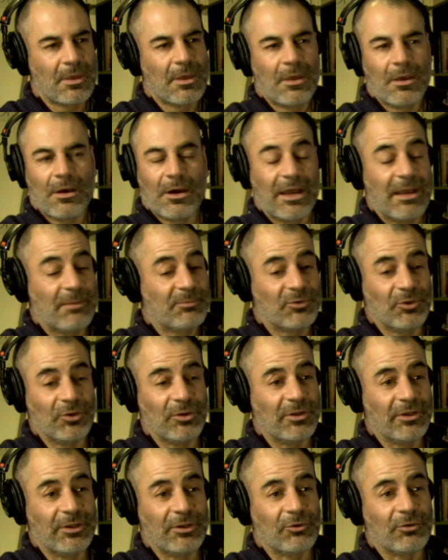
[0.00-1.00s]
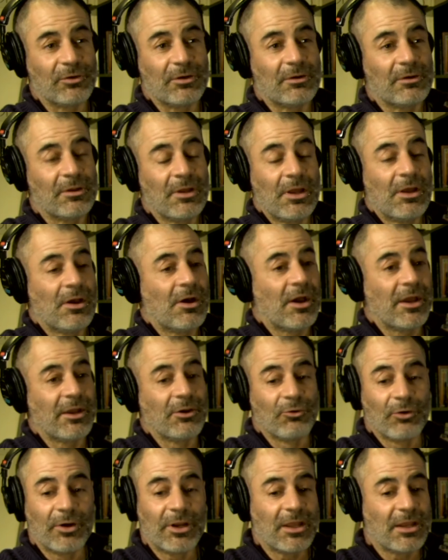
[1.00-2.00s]
I absolutely I
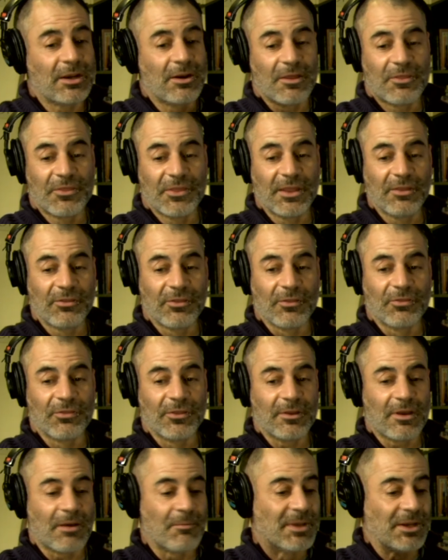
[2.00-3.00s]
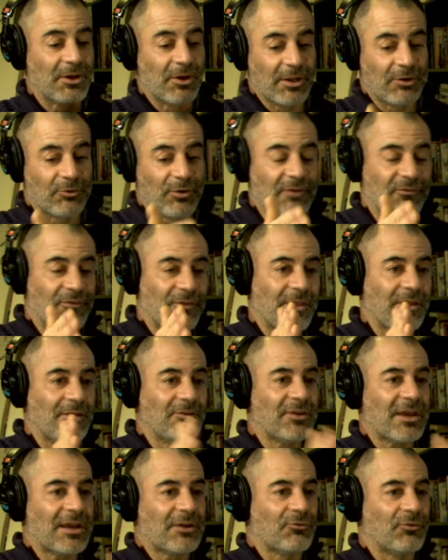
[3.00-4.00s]
agree, and I think that I agree for the
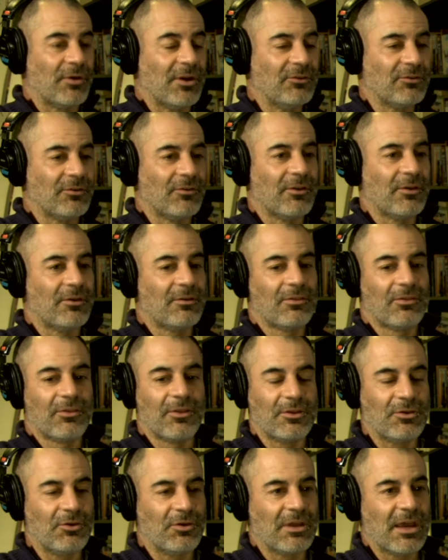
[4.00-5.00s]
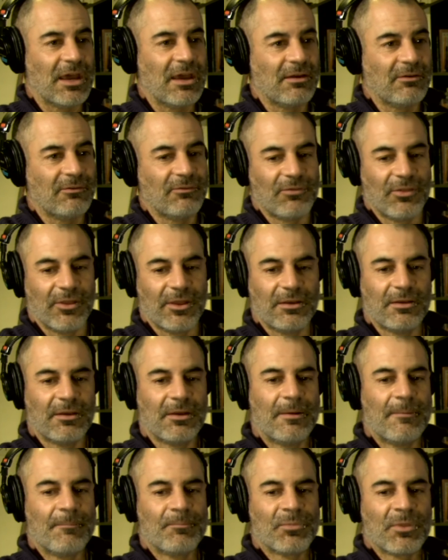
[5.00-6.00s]
exact reason that you gave, that
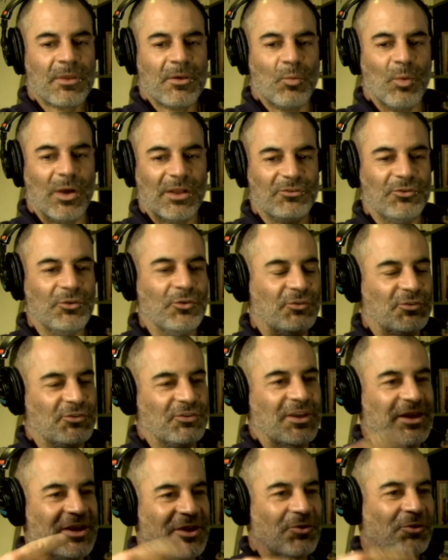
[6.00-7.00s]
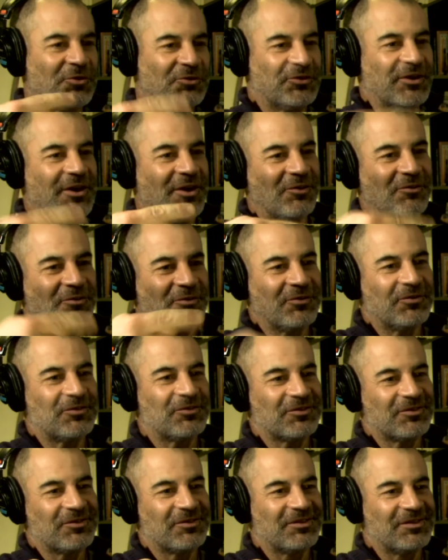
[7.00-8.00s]
once you see yourself
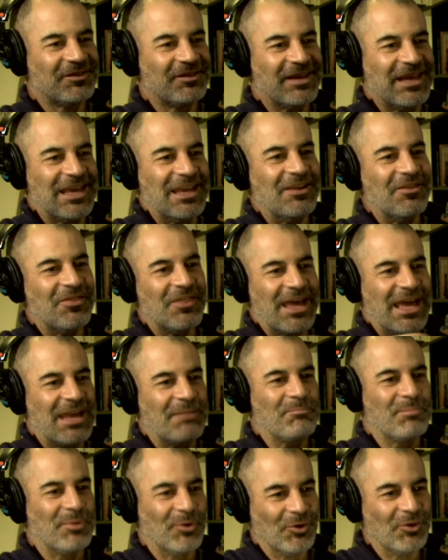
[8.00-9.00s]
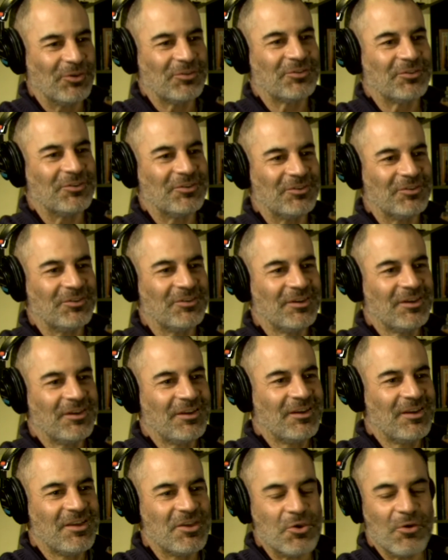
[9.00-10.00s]
in that person,
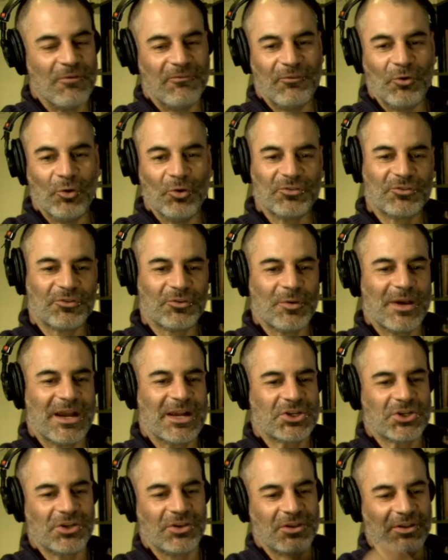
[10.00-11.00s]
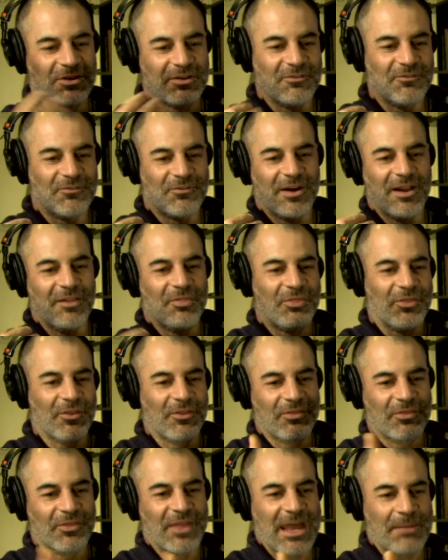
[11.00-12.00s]
you're forced to actually confront
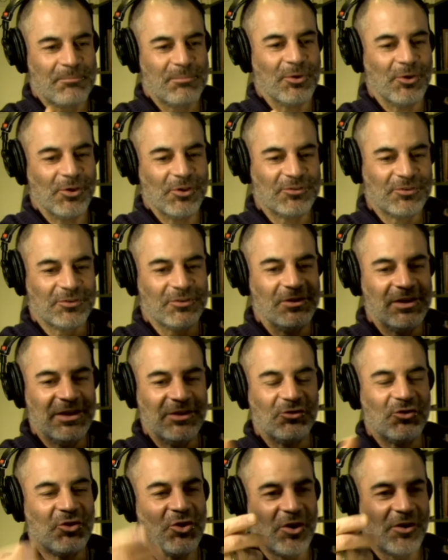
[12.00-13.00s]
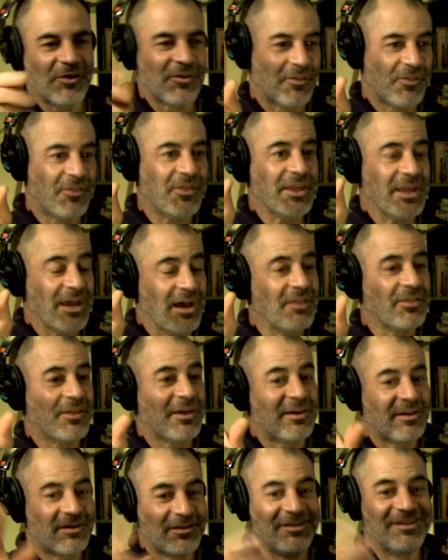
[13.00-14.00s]
that that person is not the
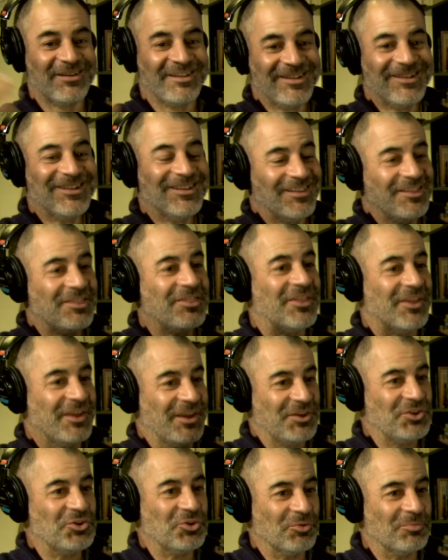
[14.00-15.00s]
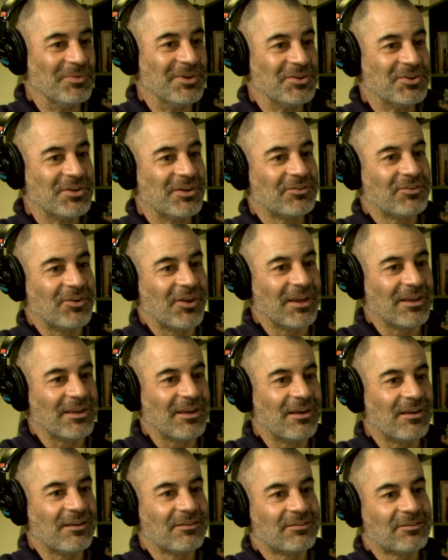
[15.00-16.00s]
other. They're human just like
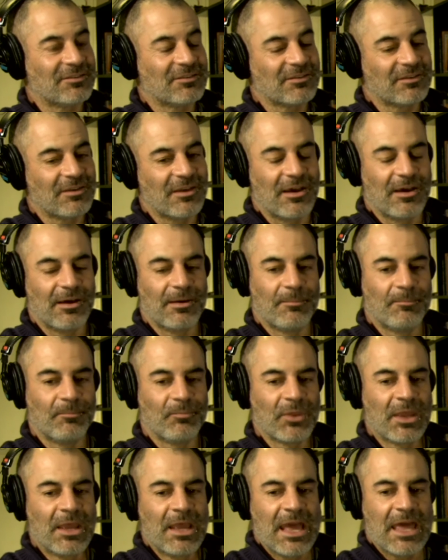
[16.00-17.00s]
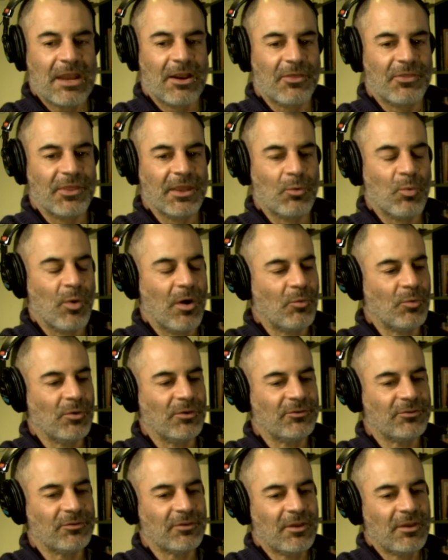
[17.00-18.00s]
us. And I think what
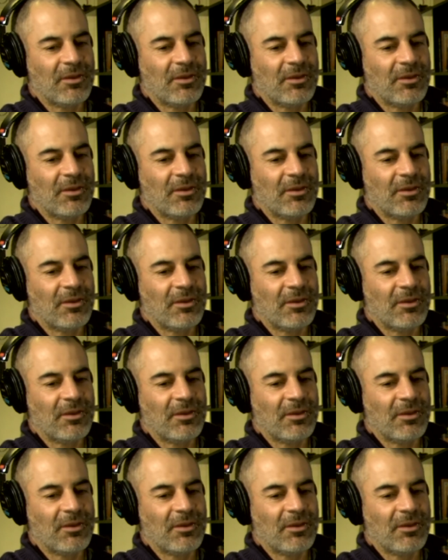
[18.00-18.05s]
was,